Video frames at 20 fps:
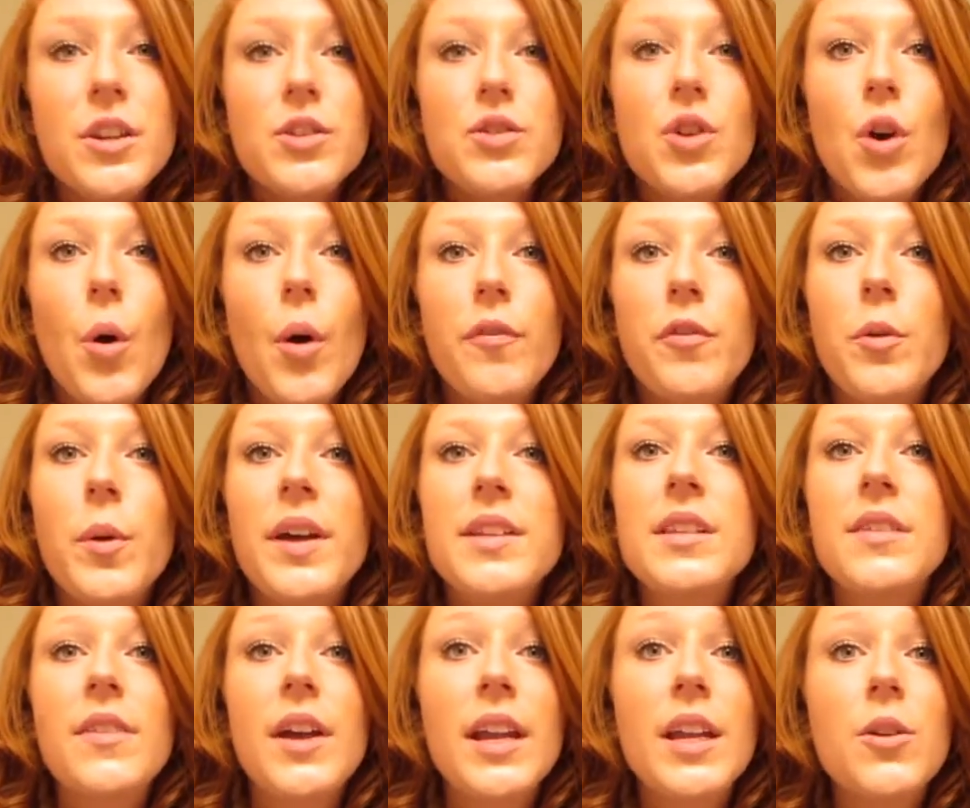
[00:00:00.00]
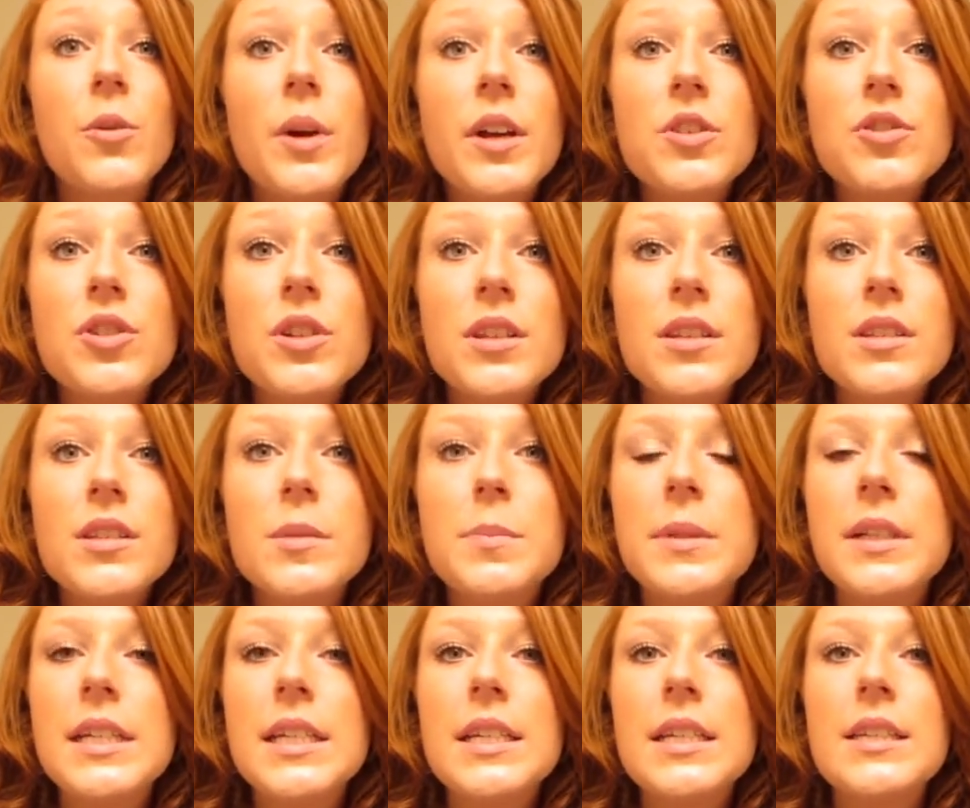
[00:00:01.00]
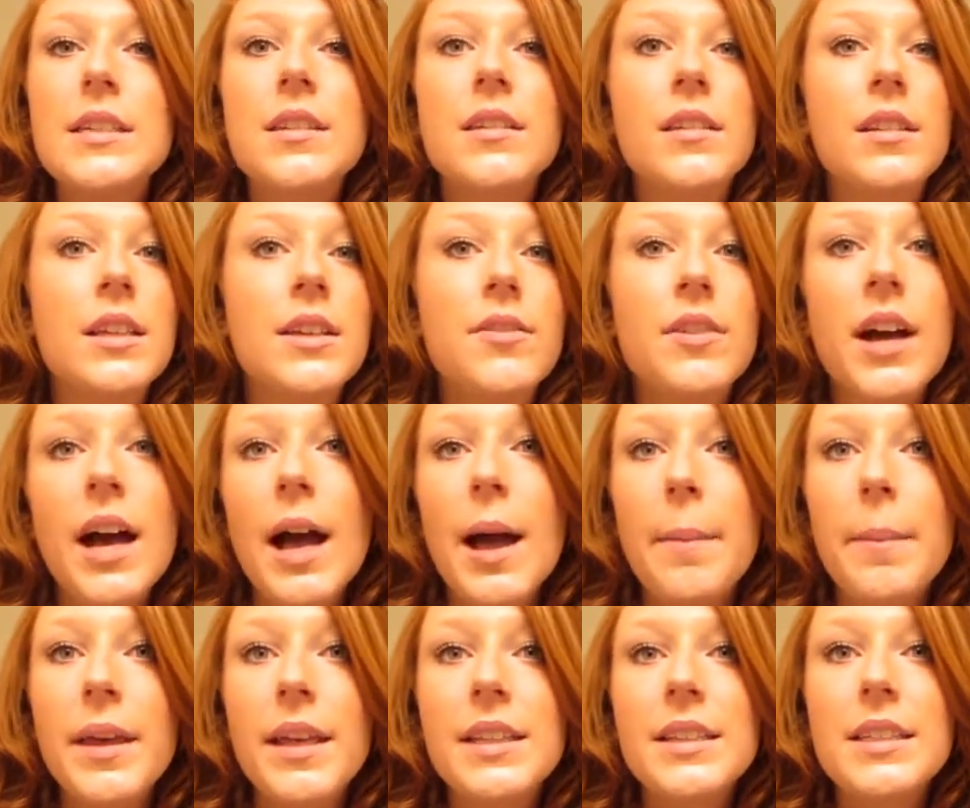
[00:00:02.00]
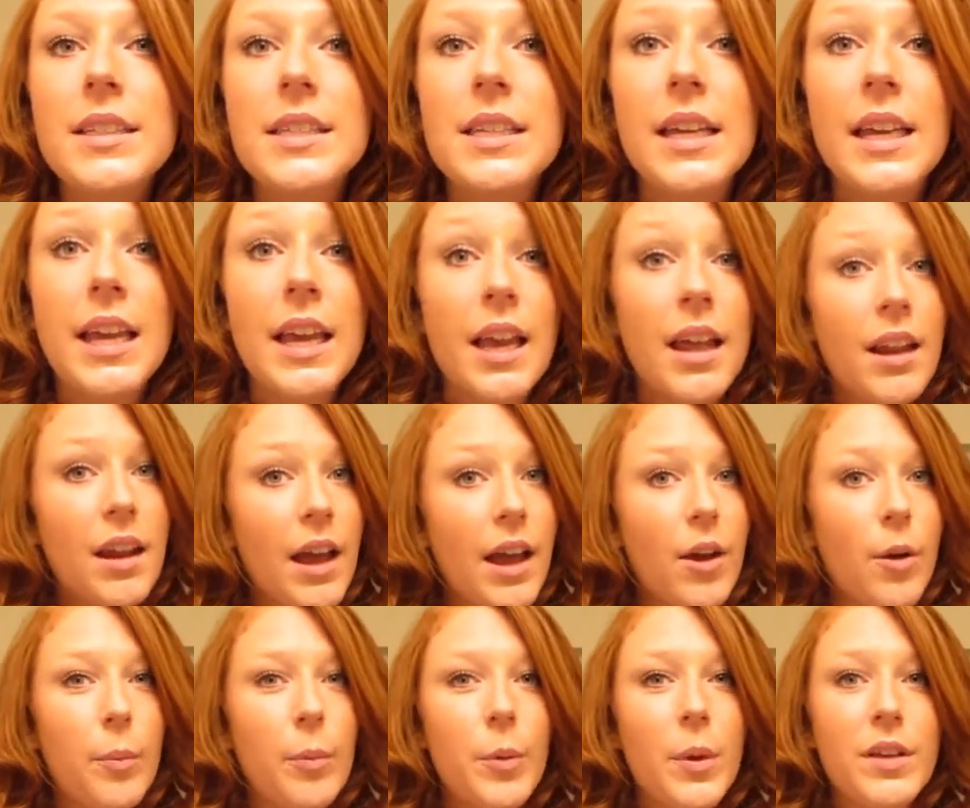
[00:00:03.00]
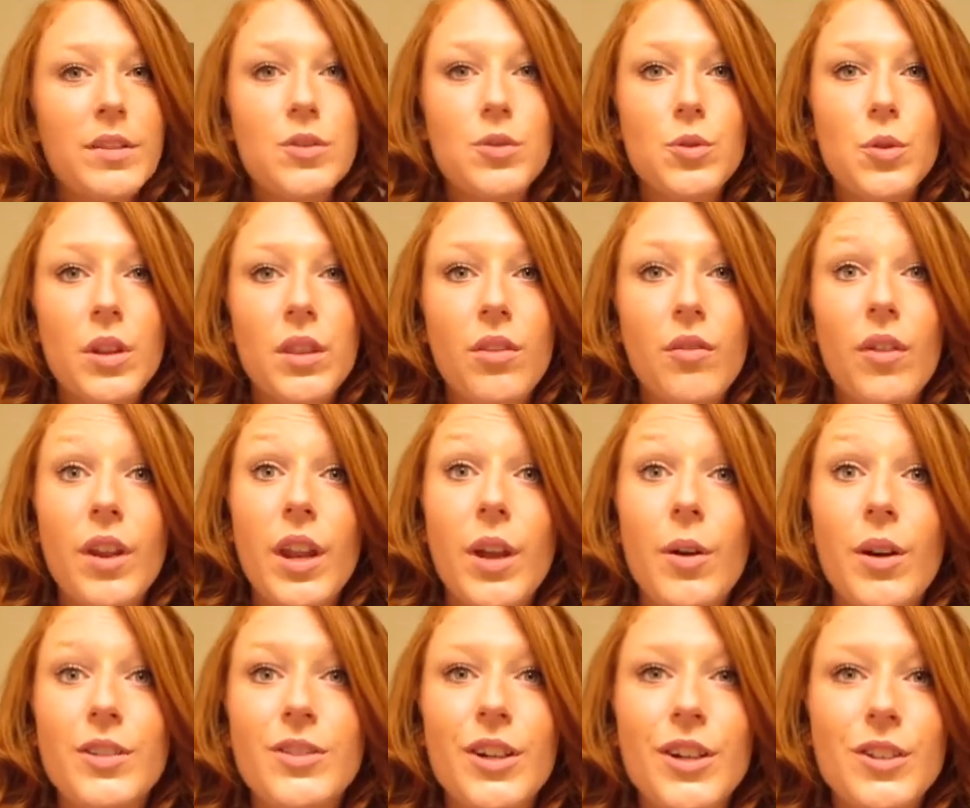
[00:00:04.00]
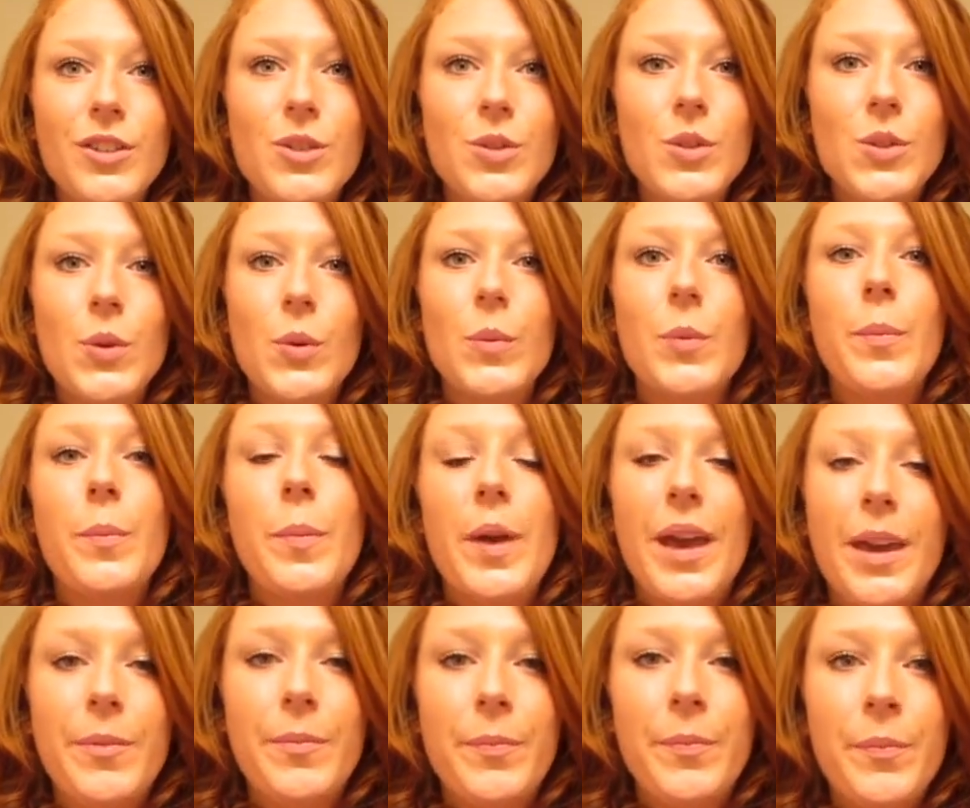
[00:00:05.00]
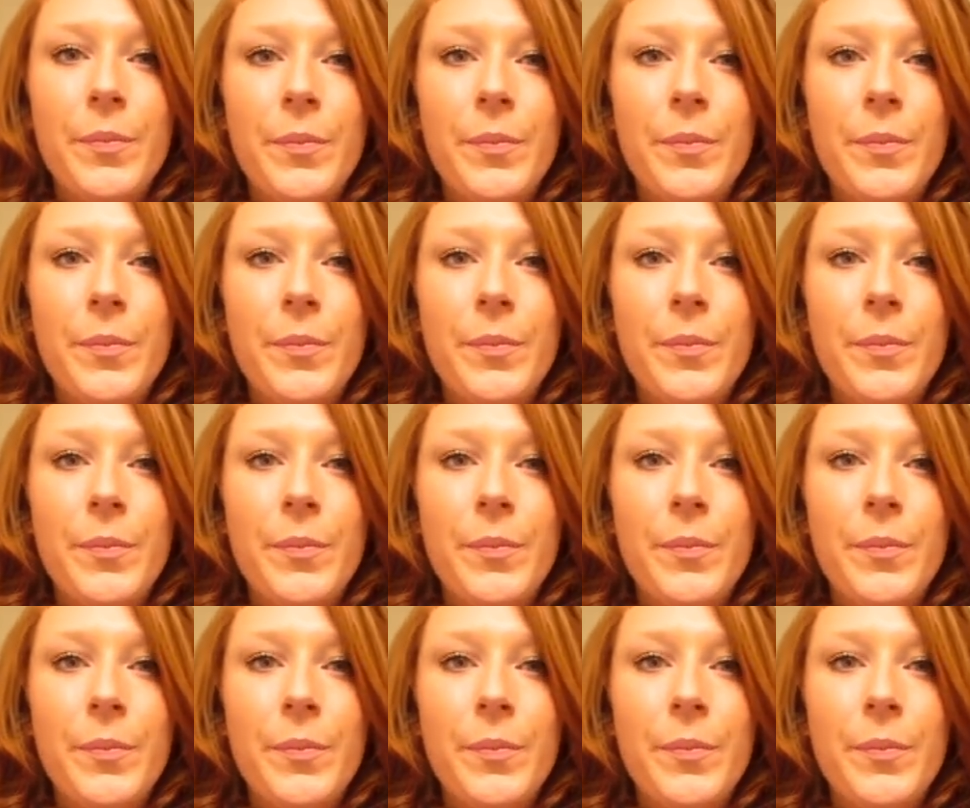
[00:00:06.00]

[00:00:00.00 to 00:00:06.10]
So if you guys have any questions, please leave comments, and I hope you guys enjoyed the video. I'll talk to you soon. Bye.